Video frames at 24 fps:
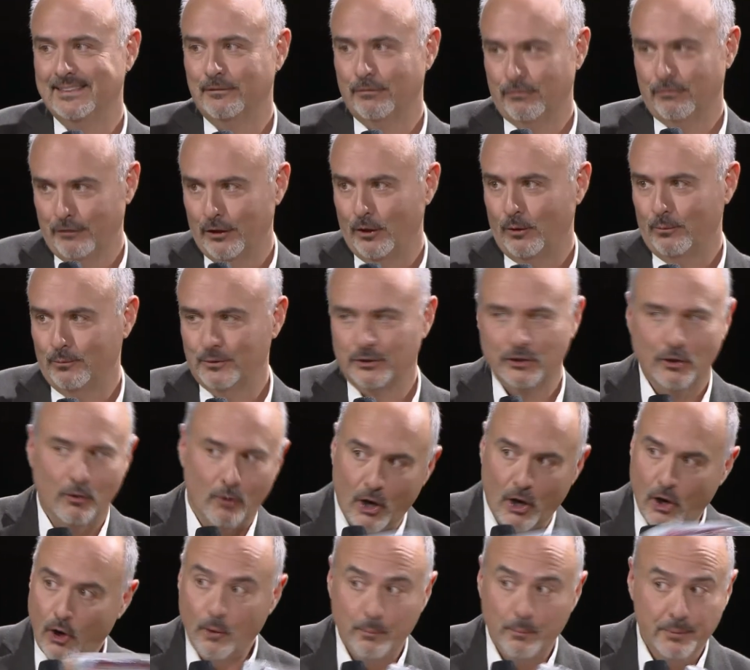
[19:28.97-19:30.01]
film, so
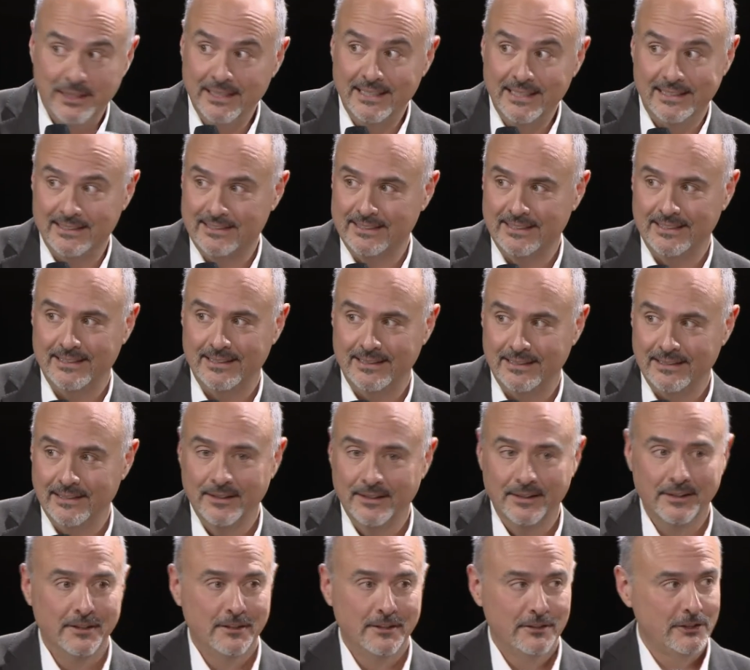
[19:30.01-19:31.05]
all PET.
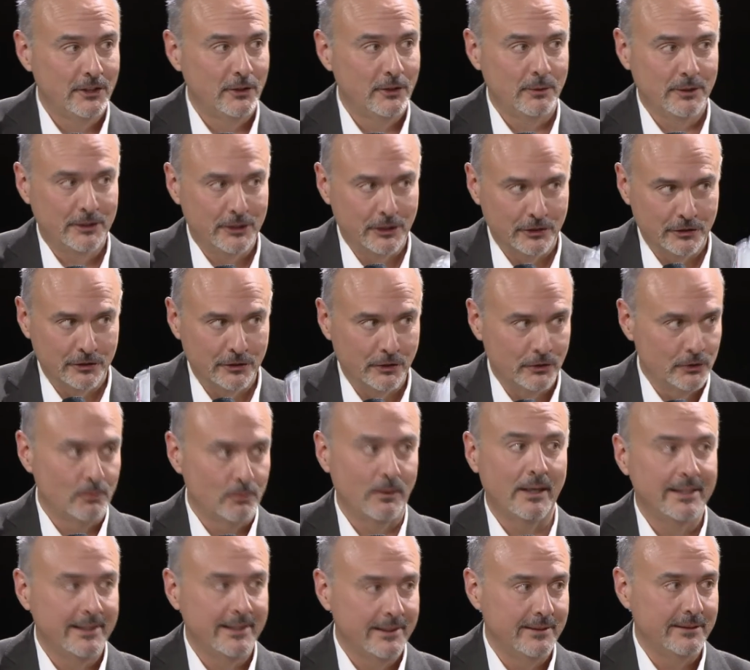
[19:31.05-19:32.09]
So it just goes
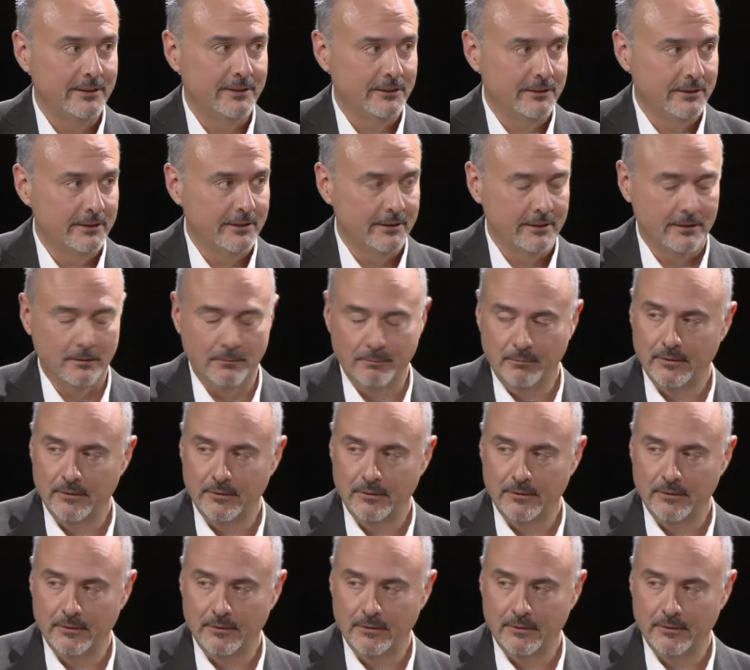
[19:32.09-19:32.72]
right into the